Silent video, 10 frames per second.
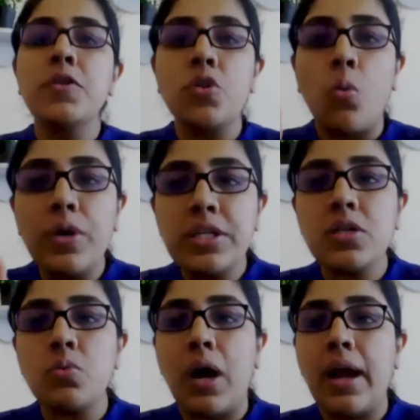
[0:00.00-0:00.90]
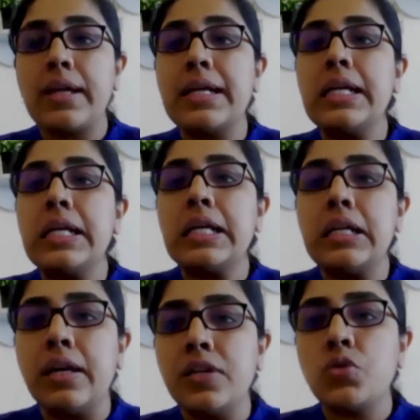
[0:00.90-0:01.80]
so, which is why
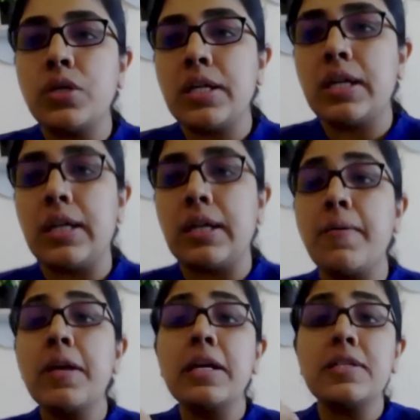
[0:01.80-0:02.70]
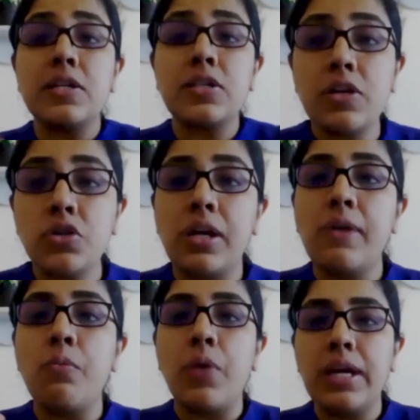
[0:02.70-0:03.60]
clinical history taking is
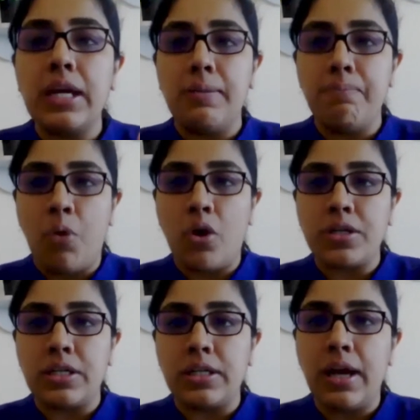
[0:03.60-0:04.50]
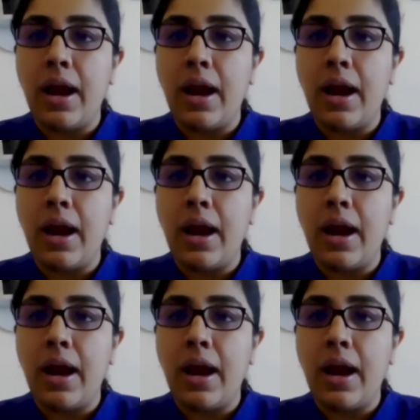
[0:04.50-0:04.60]
essentially very important.